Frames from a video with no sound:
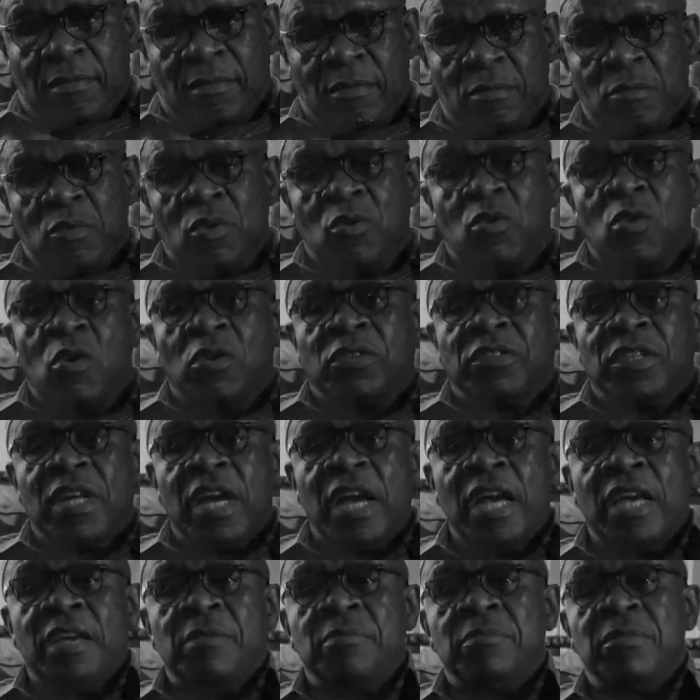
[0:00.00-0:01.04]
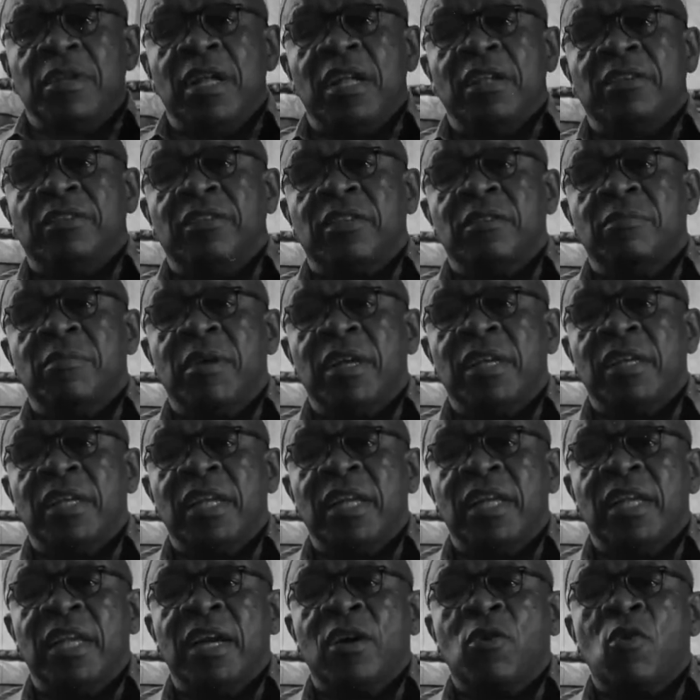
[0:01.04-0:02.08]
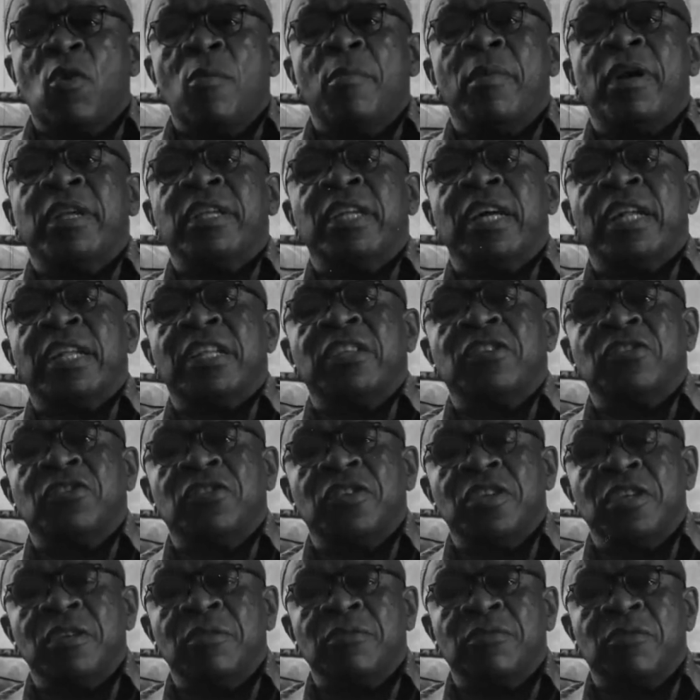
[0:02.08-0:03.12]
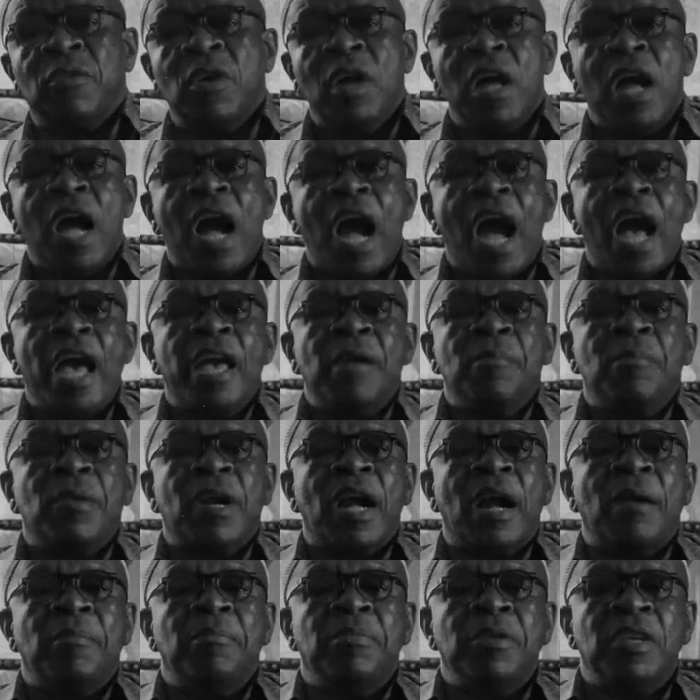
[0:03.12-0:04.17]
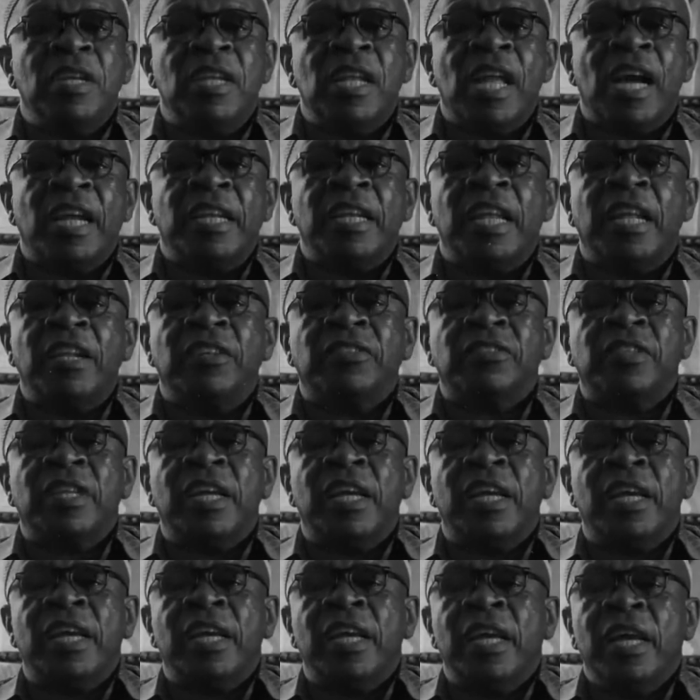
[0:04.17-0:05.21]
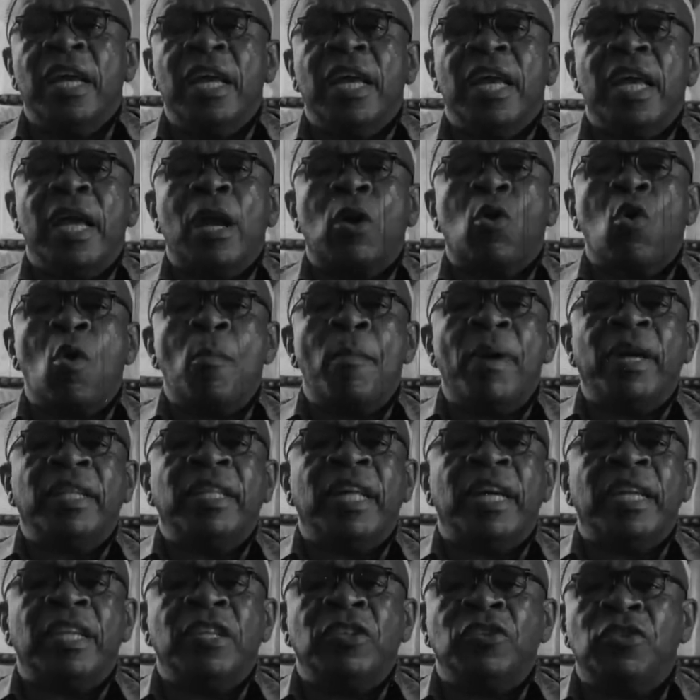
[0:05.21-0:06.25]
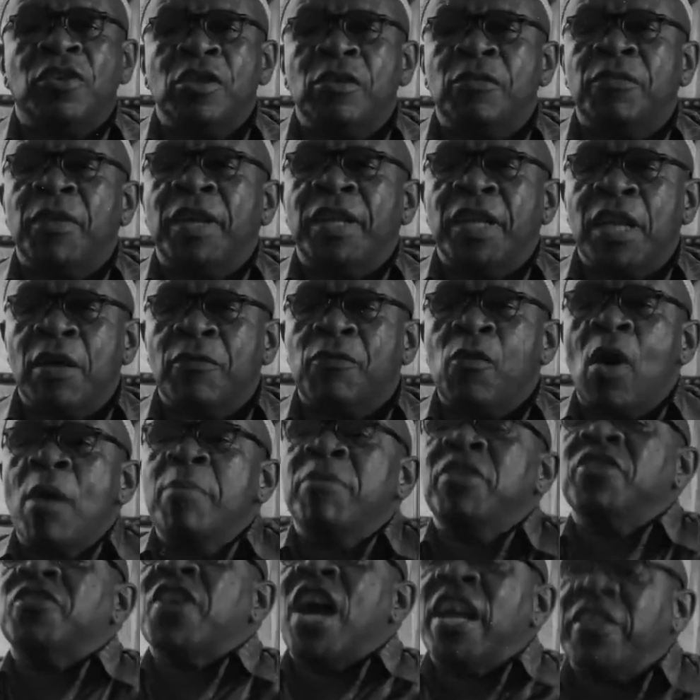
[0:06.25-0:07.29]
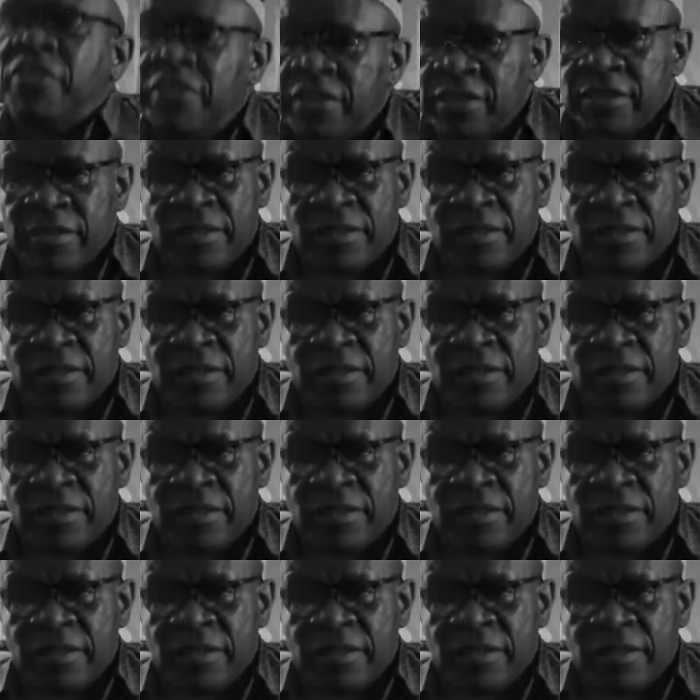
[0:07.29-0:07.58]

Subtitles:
Because I am Nelson Mandela, Commander-in-Chief. I am Kabila, Commander-in-Chief, and therefore I'm in charge.